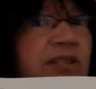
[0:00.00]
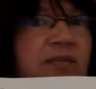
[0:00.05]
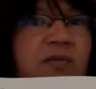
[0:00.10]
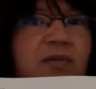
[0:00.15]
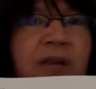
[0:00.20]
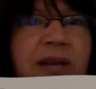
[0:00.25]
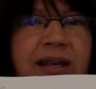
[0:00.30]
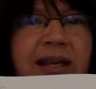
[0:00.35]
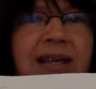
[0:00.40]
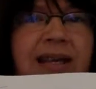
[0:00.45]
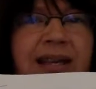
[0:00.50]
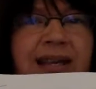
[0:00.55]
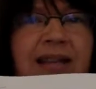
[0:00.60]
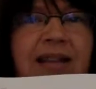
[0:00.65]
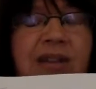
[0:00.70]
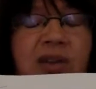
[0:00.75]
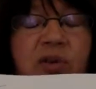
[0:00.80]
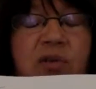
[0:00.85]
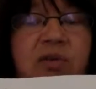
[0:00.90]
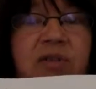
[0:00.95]
If we can
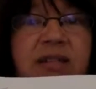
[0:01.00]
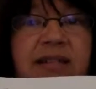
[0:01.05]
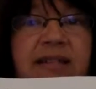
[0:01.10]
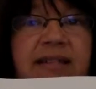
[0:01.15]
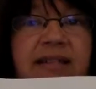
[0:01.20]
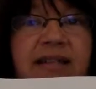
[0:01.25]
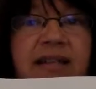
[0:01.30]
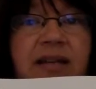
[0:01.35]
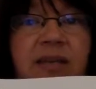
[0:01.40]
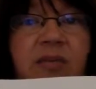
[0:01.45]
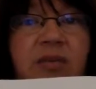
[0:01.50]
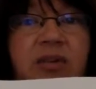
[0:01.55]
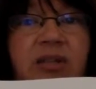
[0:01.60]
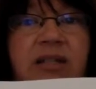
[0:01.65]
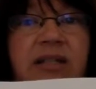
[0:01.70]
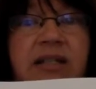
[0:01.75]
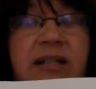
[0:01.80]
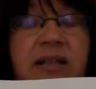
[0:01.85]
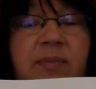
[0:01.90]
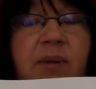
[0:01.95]
get those on Sunday
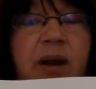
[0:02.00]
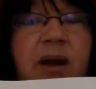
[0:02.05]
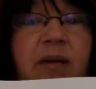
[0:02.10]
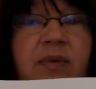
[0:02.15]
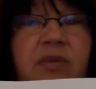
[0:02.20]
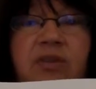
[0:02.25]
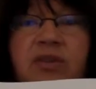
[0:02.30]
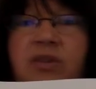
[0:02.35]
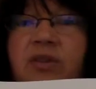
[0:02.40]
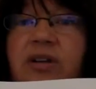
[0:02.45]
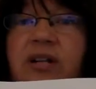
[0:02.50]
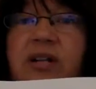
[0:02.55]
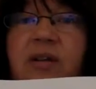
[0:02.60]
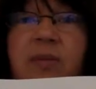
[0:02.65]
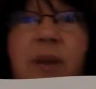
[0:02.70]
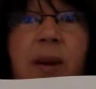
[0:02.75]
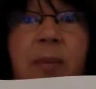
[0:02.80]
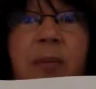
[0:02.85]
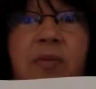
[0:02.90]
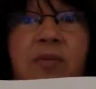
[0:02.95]
mornings, the Bible story and the
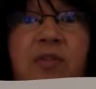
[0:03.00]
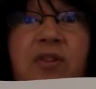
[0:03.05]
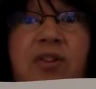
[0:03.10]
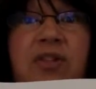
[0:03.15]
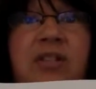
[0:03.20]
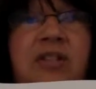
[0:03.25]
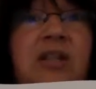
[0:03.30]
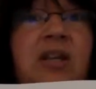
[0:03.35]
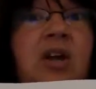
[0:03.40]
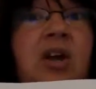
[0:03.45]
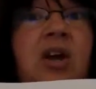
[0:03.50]
Bible verse,